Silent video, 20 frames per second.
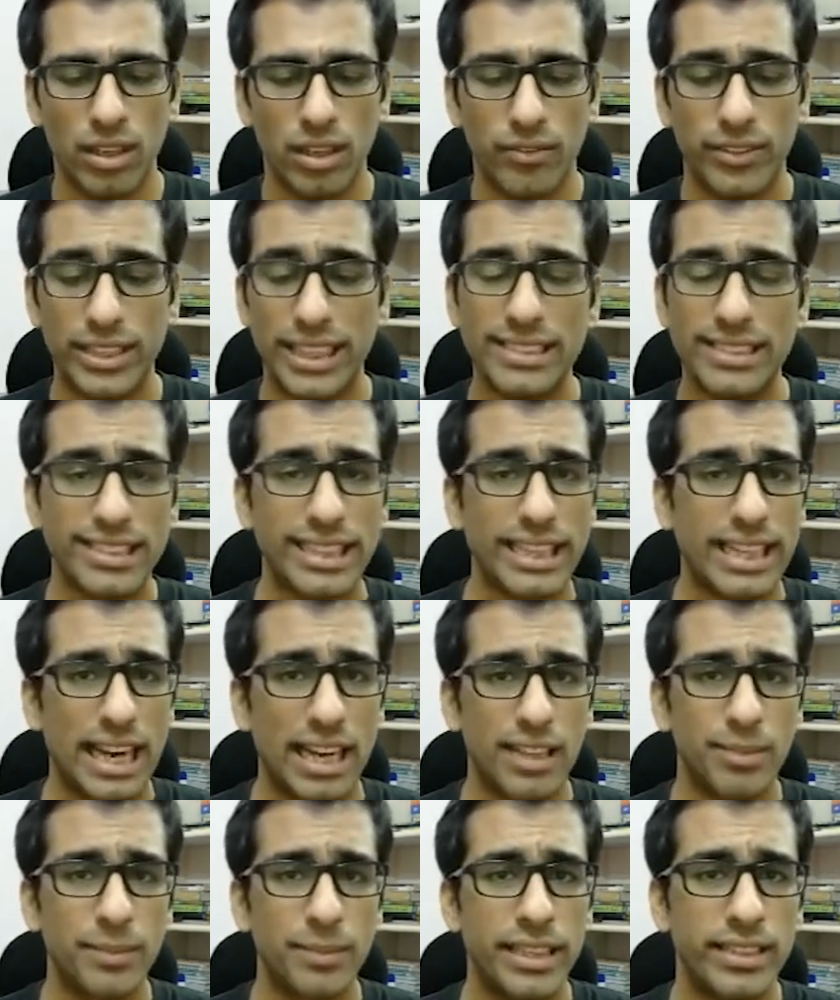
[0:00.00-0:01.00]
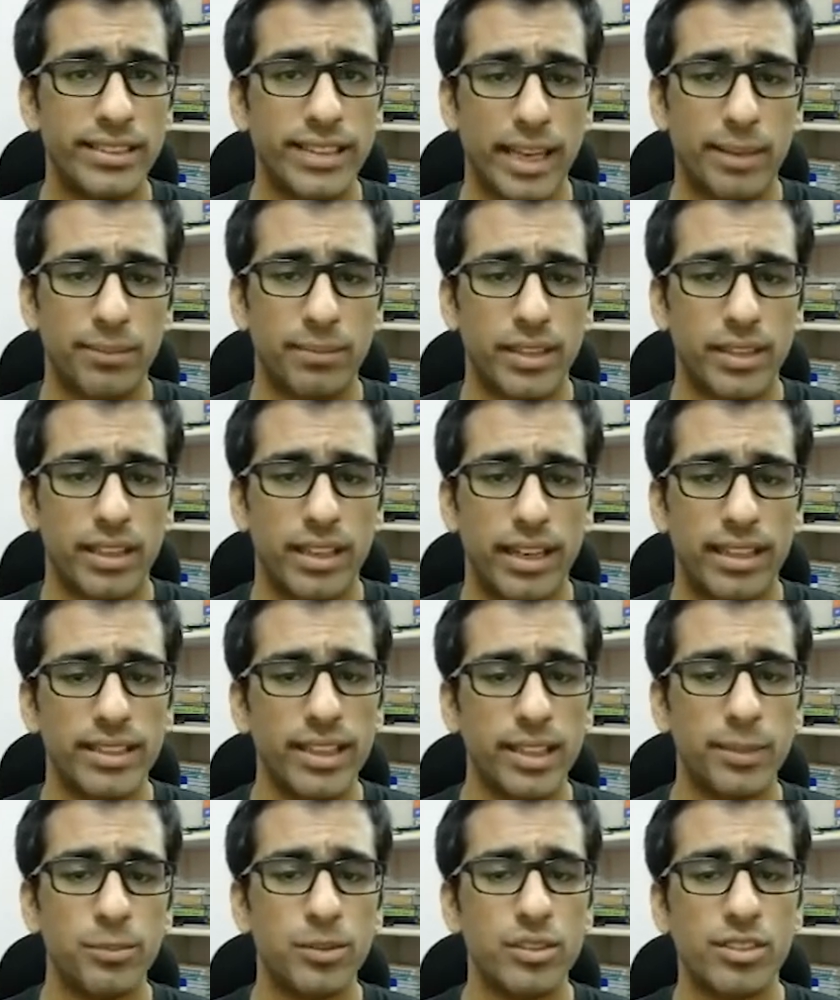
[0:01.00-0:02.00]
We didn't see cat being typed in the
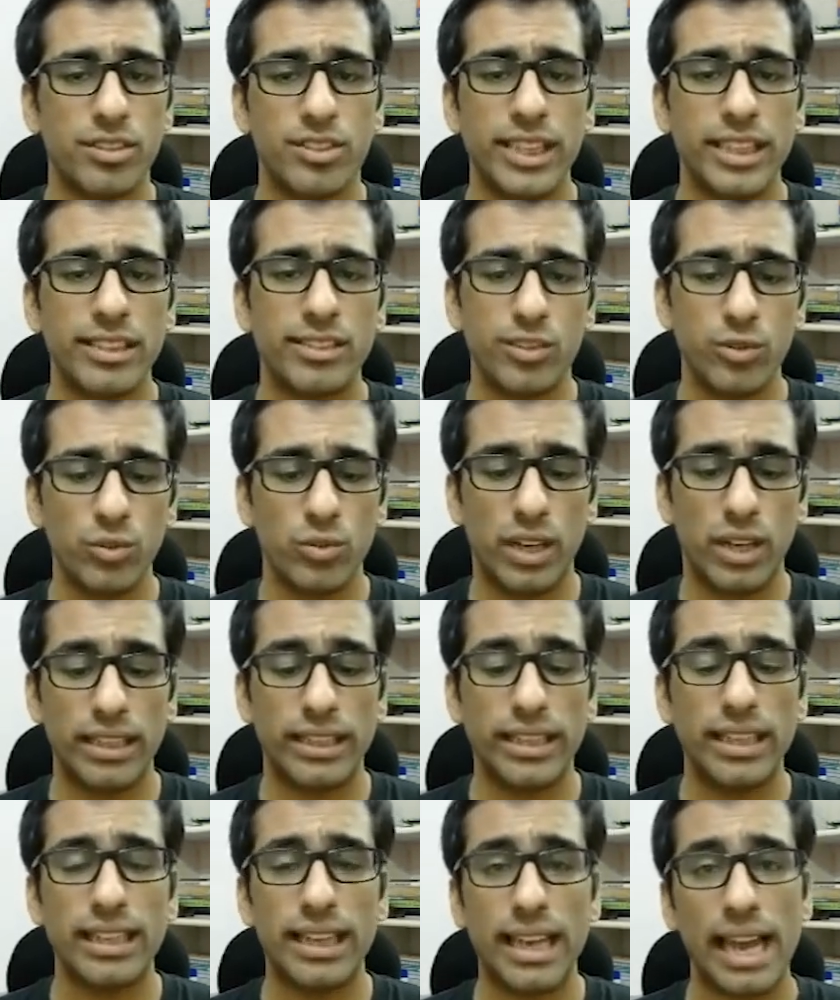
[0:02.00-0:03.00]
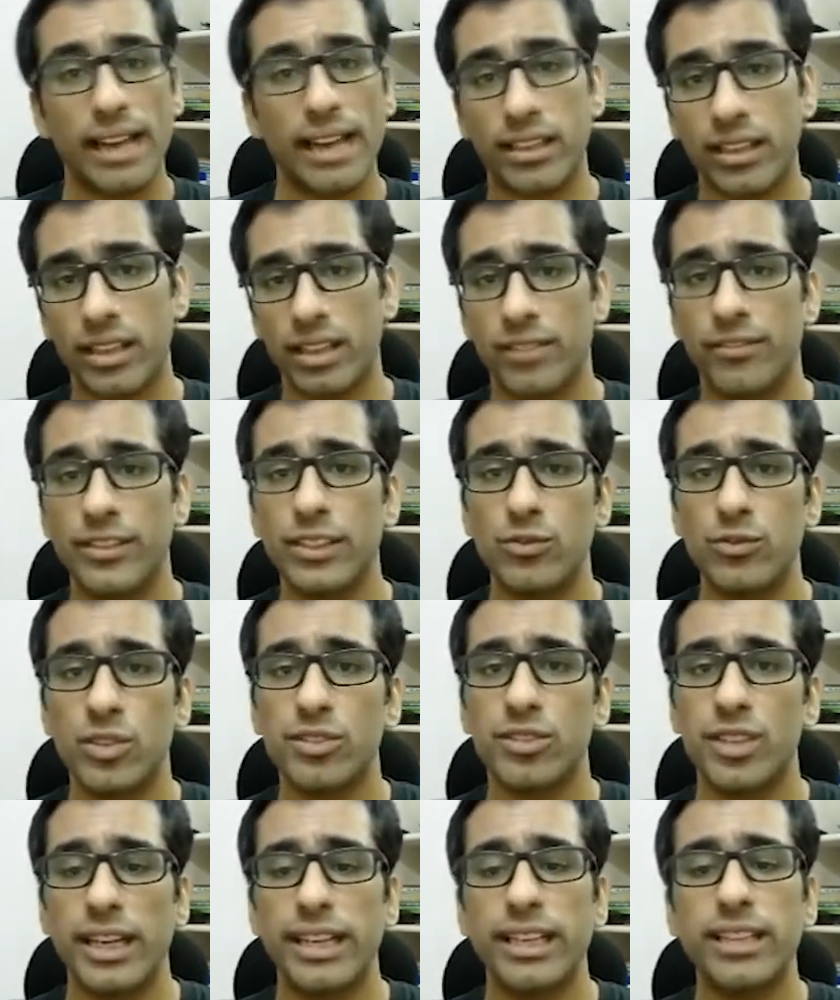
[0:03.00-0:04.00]
input strings too until cat, which was
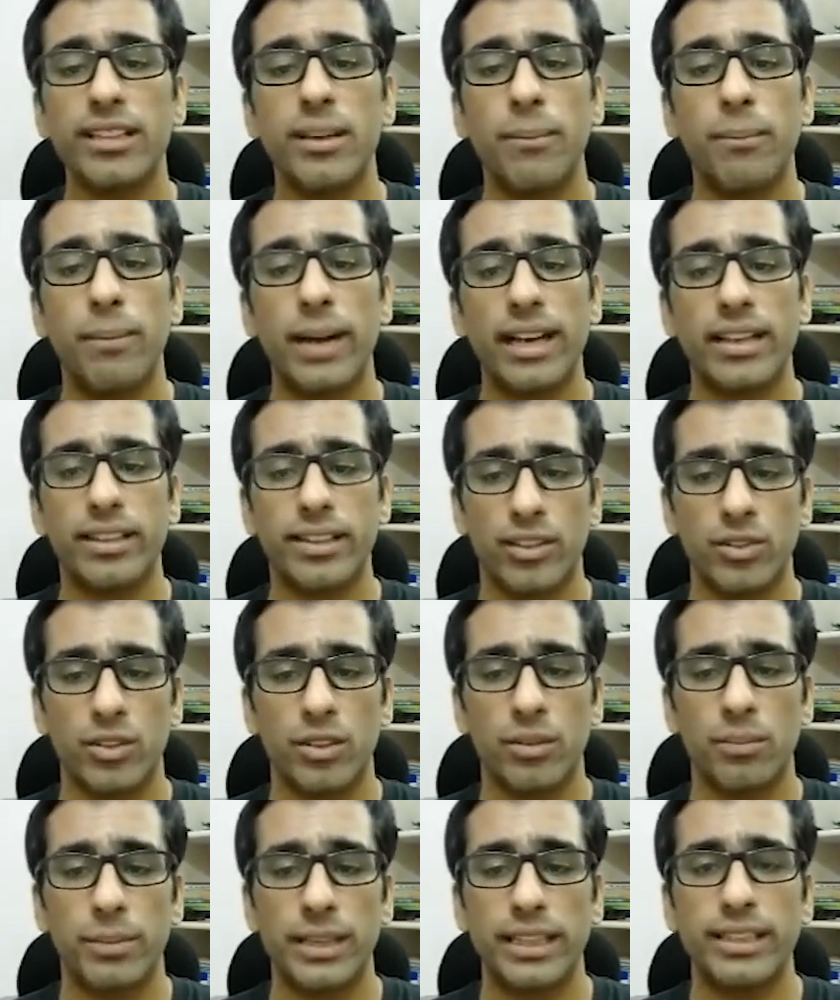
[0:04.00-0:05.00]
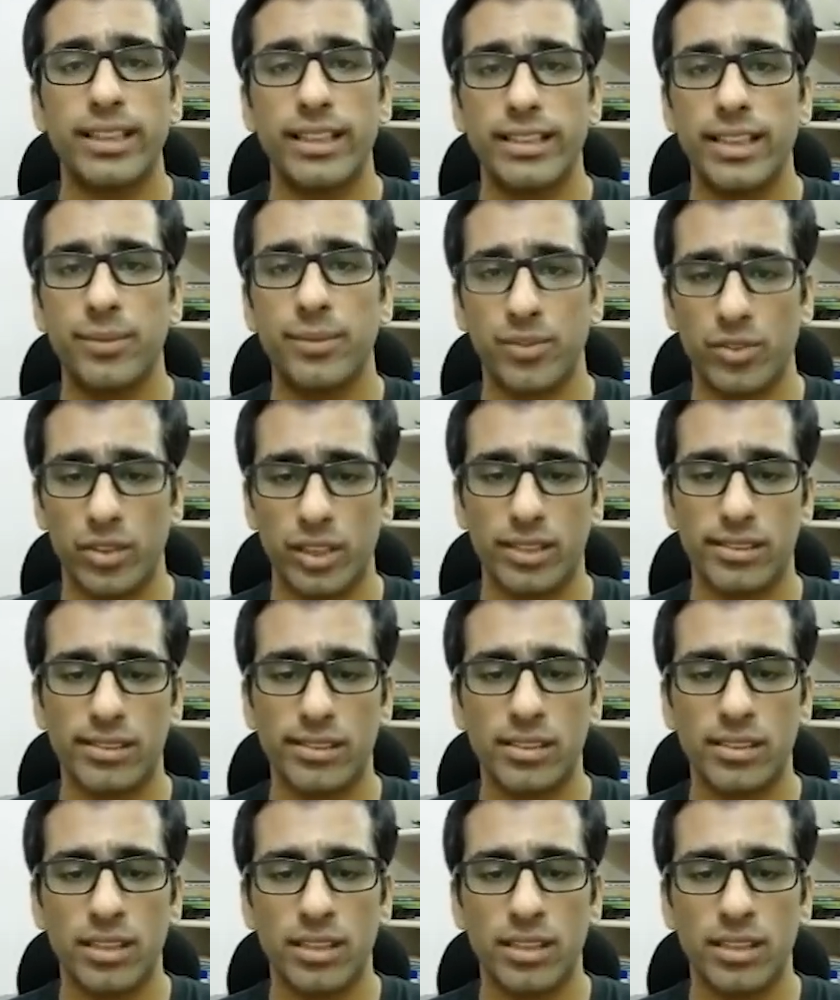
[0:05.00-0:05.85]
running in the background, printed them for us.